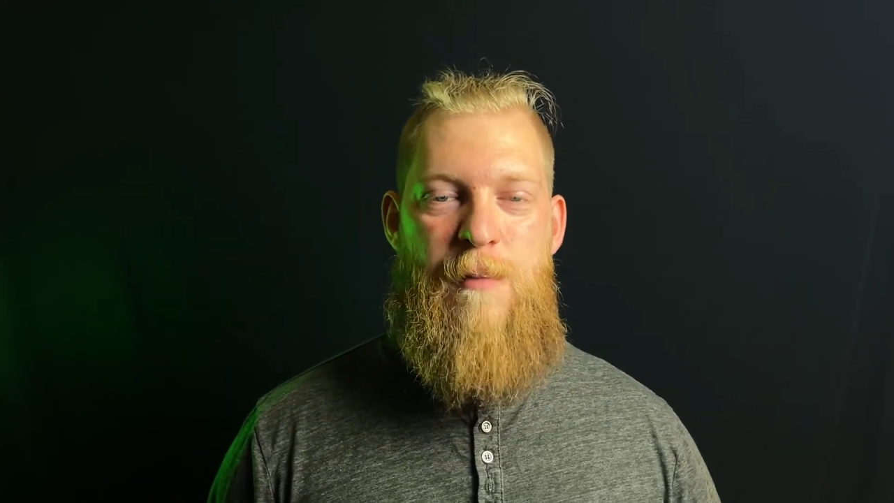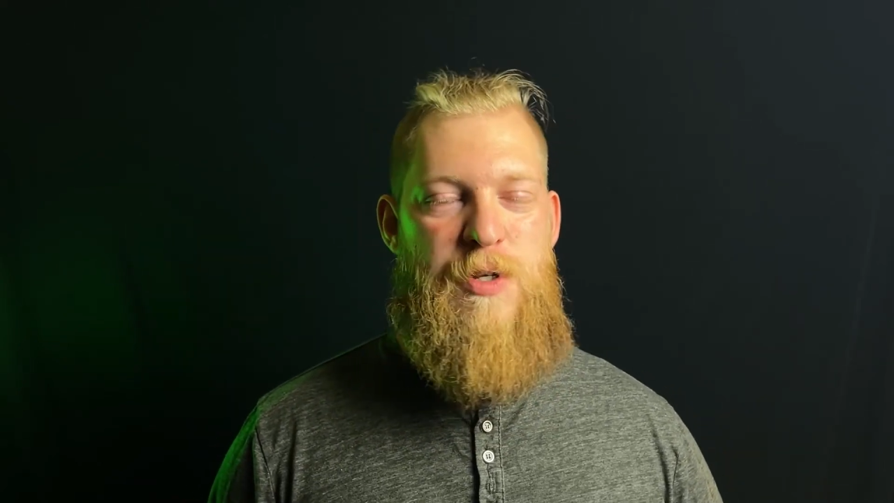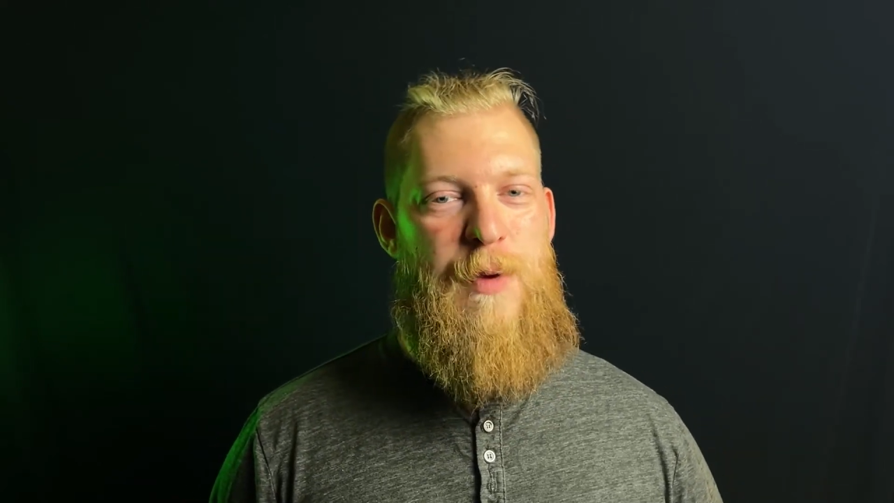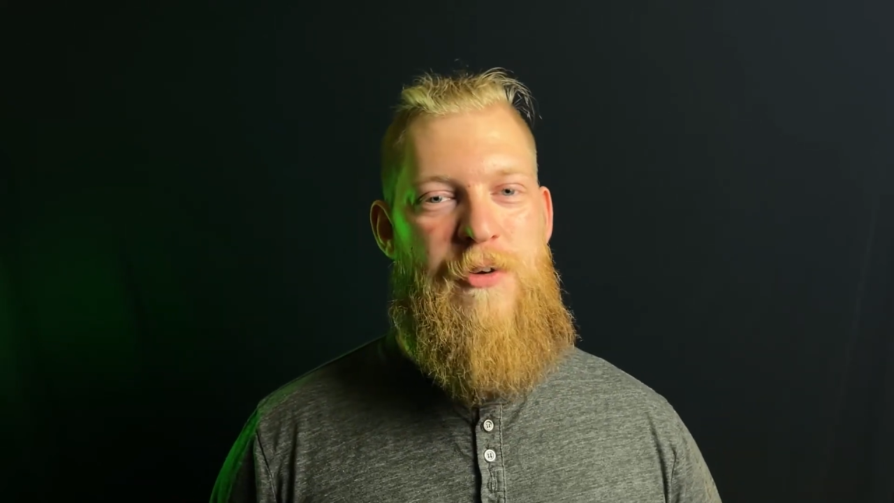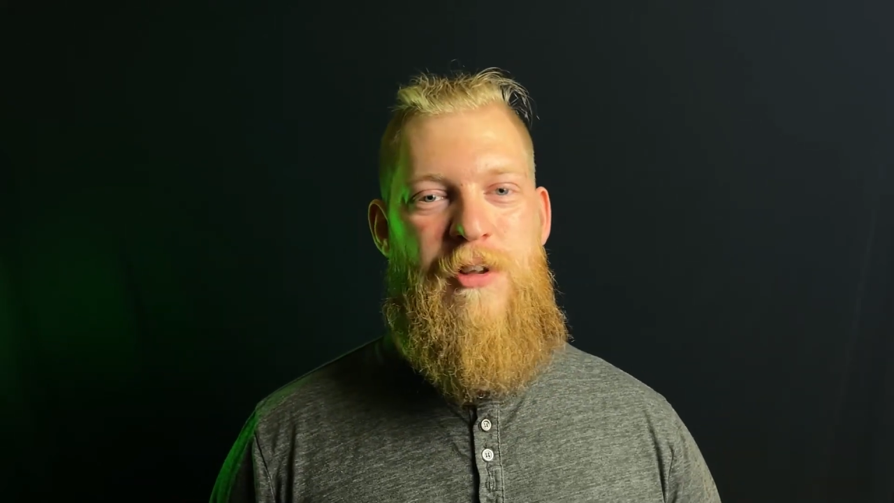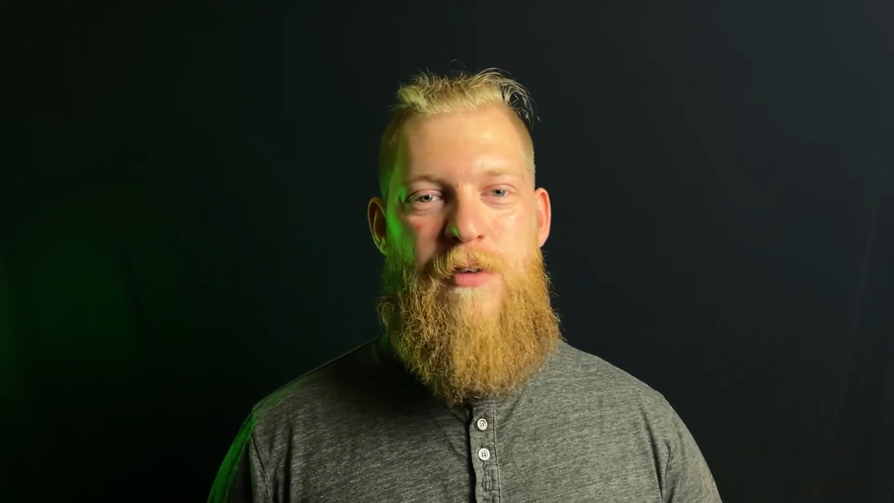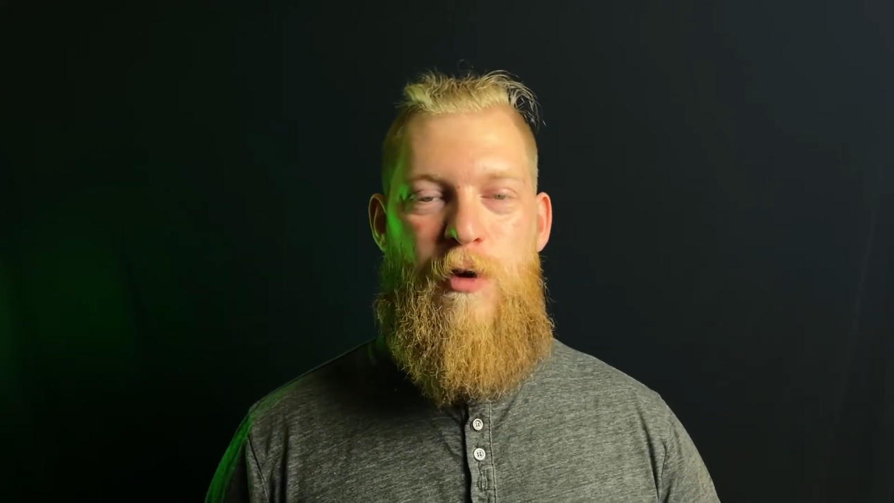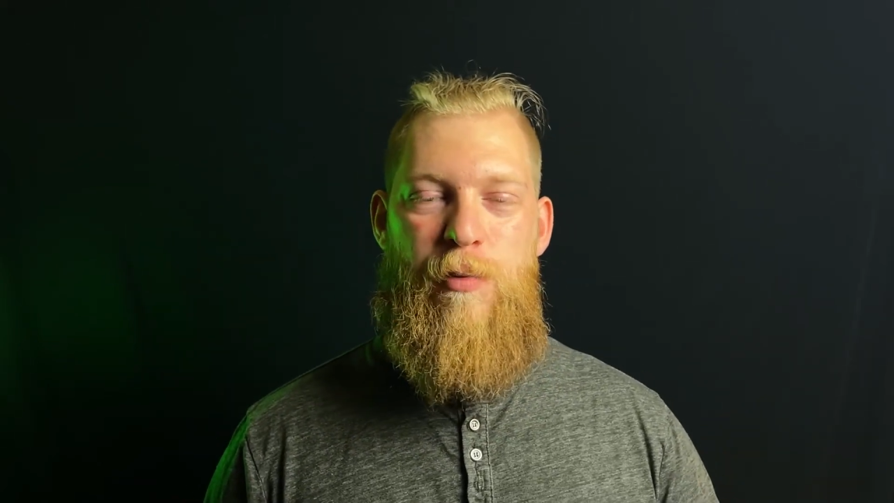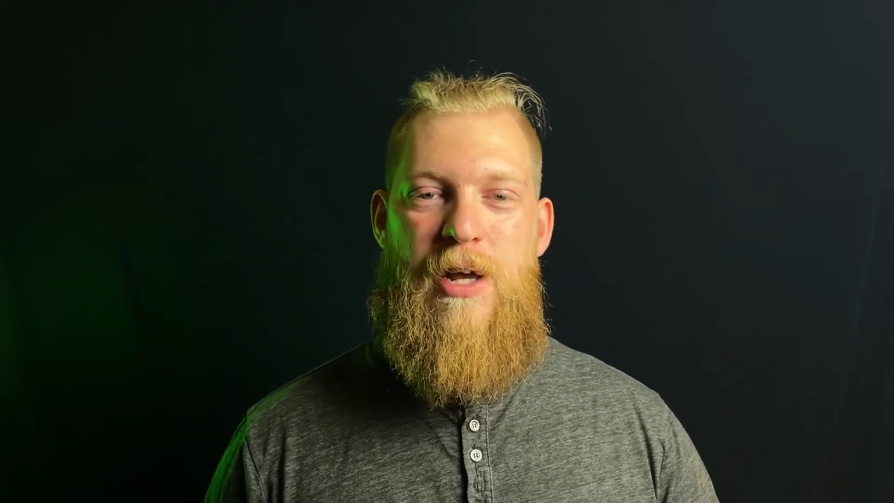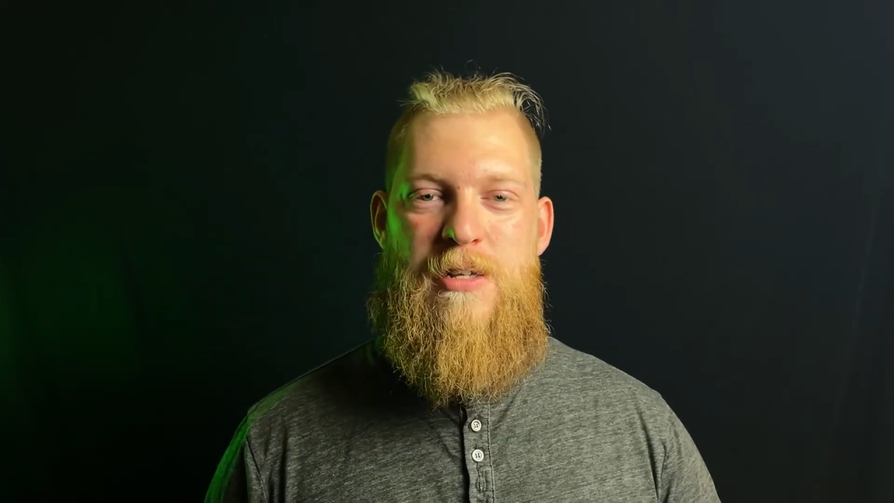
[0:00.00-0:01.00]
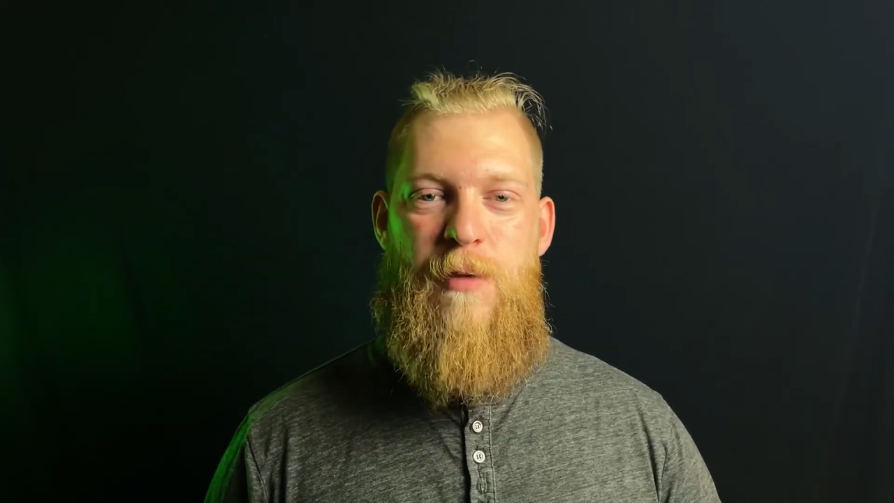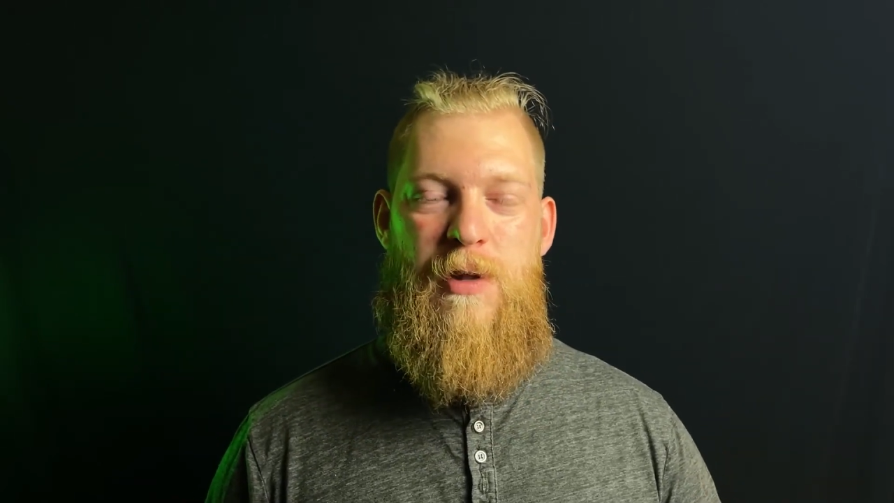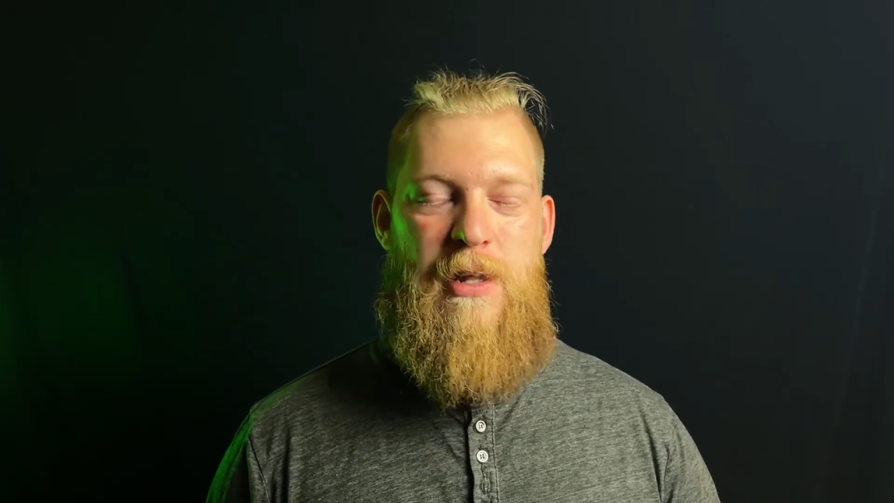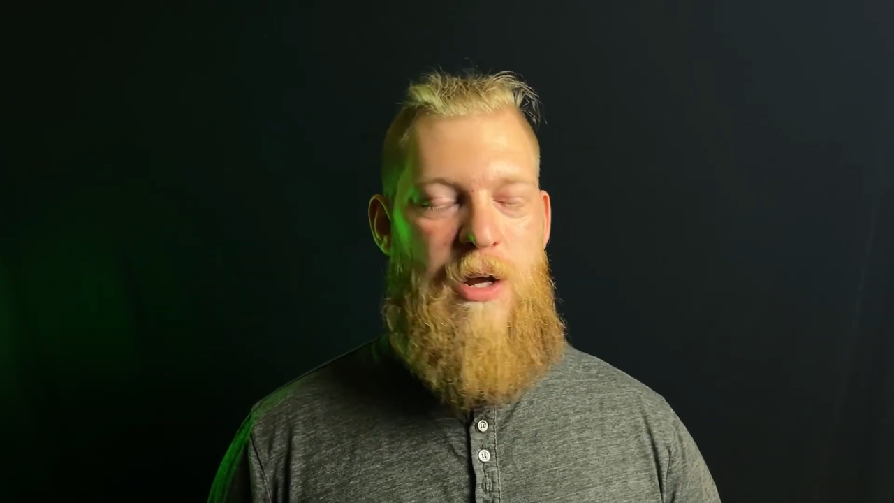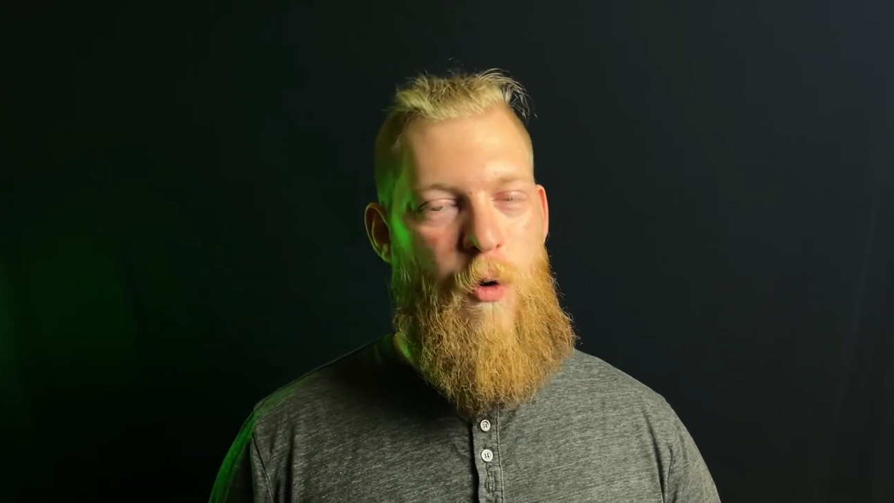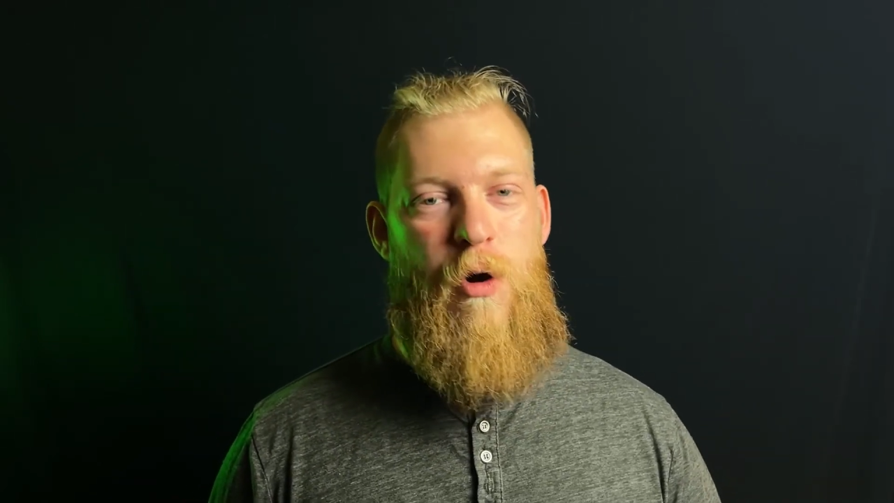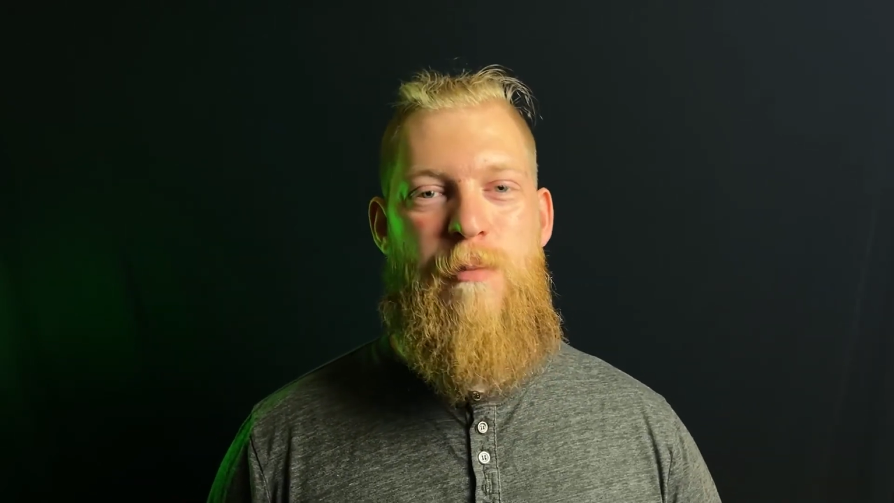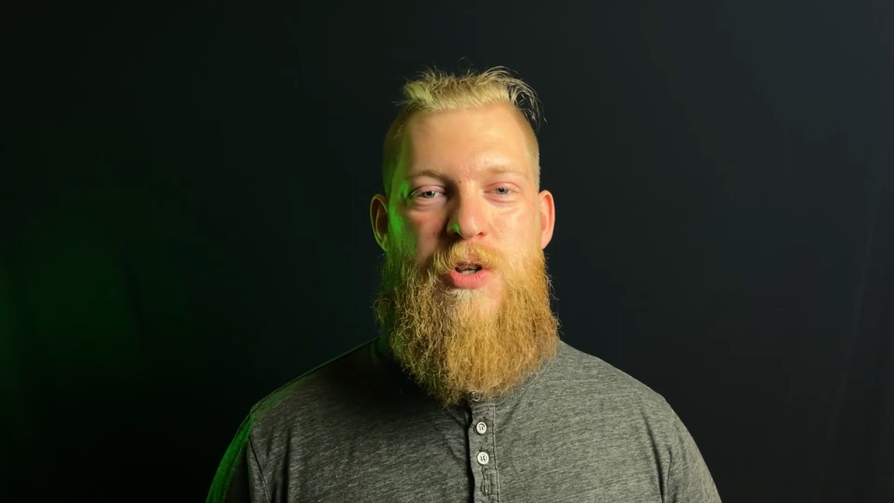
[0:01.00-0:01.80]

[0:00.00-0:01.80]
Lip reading: especially if you play something like Khorne